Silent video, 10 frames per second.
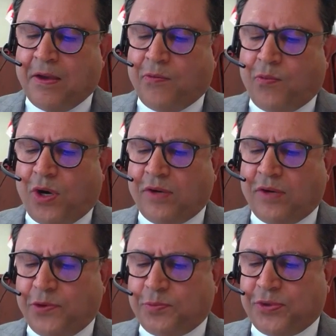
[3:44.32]
Vaughan
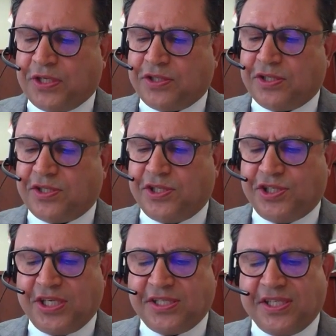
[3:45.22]
Woodbridge,
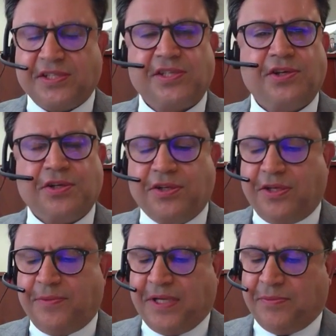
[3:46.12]
suggested
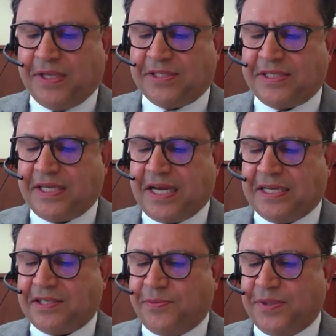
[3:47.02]
certain amendments
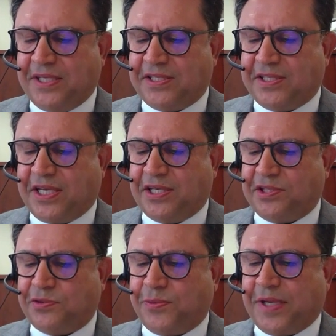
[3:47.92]
at committee
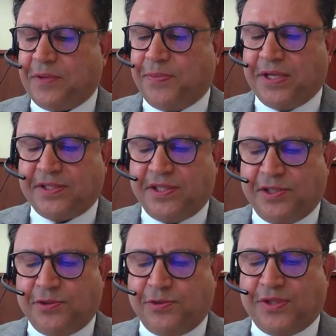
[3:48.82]
stage to make Bill
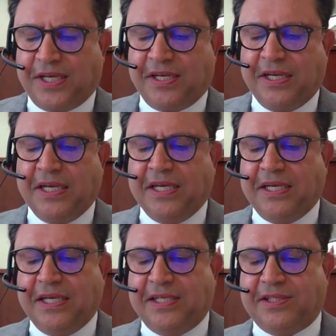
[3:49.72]
C-10
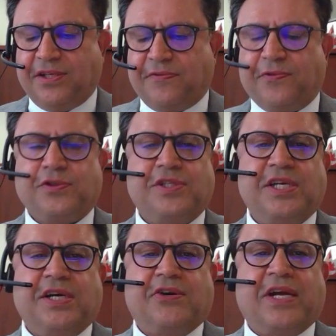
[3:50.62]
easier for
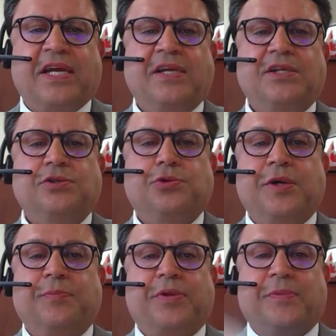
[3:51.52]
CRA to
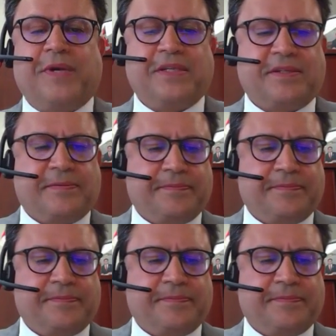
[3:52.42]
implement.